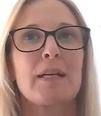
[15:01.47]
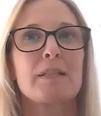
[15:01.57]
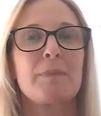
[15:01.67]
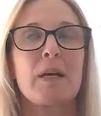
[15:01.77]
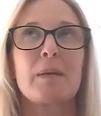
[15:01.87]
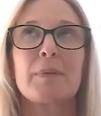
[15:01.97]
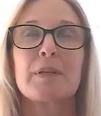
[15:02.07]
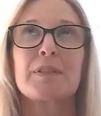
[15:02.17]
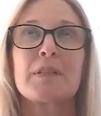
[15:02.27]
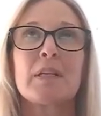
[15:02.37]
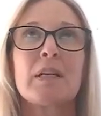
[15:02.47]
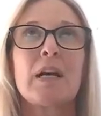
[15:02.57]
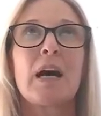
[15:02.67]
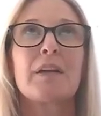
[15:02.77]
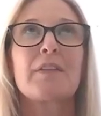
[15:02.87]
the bank's purpose.
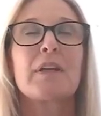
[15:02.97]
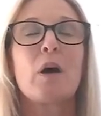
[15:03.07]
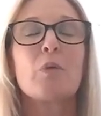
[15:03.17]
And I think